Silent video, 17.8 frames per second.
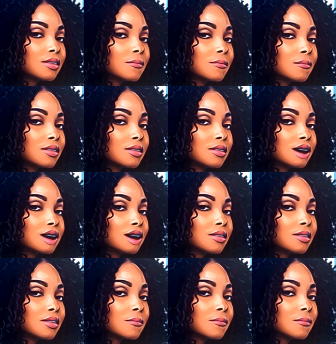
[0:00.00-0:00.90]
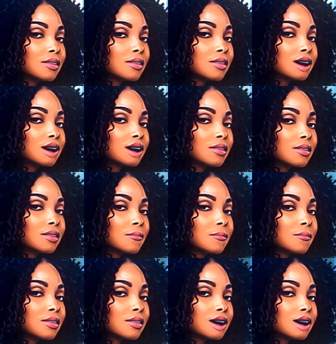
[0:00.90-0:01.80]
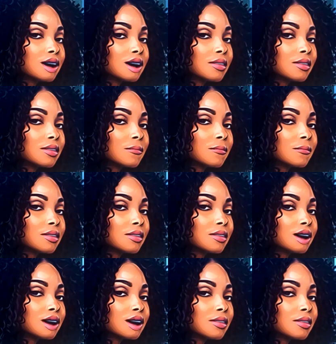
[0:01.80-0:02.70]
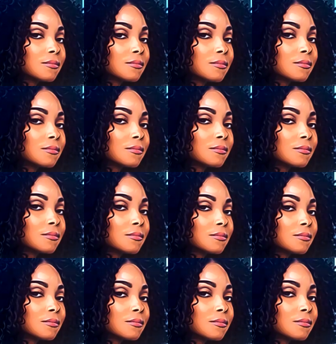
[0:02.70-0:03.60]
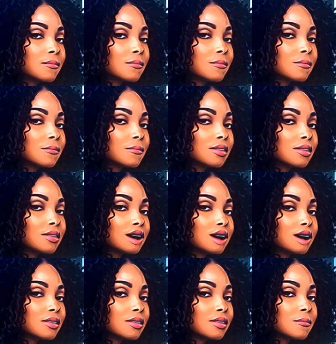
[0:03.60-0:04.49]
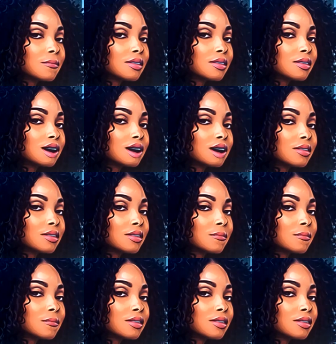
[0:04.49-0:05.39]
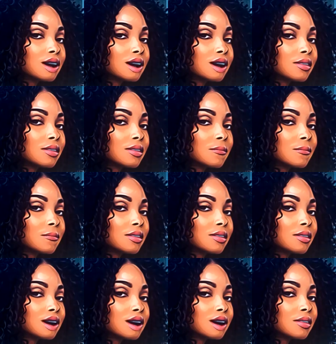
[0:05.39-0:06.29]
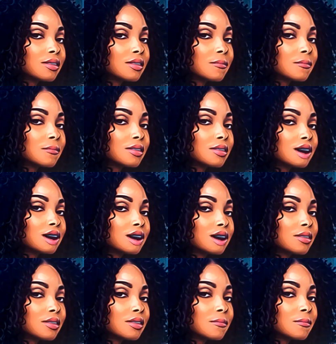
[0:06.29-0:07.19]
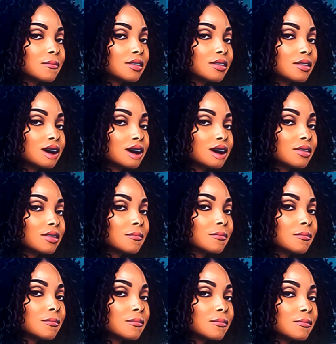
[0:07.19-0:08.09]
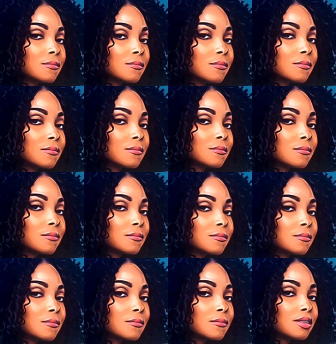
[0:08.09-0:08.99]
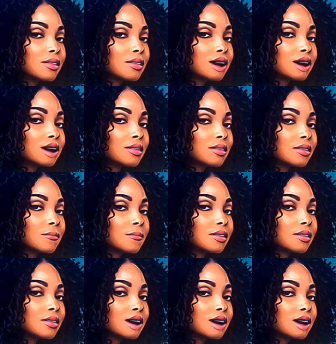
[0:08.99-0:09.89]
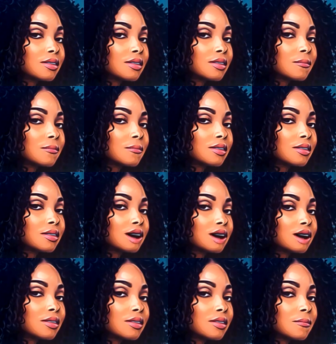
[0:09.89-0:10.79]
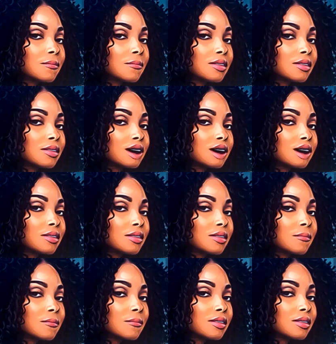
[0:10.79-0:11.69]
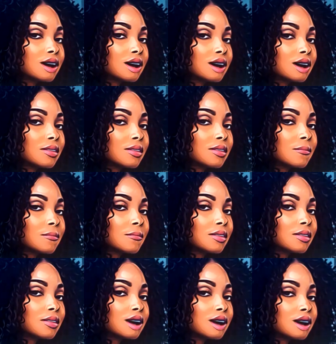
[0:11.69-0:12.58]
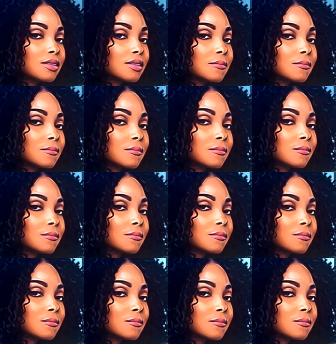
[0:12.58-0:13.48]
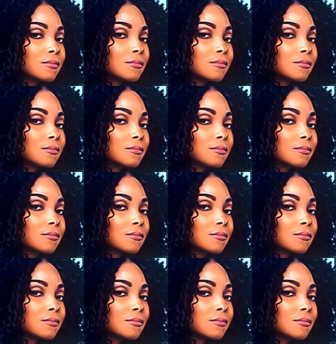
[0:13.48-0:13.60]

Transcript: And, you know, Nate was a little bit slower to be vulnerable. And so Dr. Pepper told Stacia, You didn't marry you. I know that's right, honey. Now, I do like that advice she's like, it's cool that you want things a certain way, but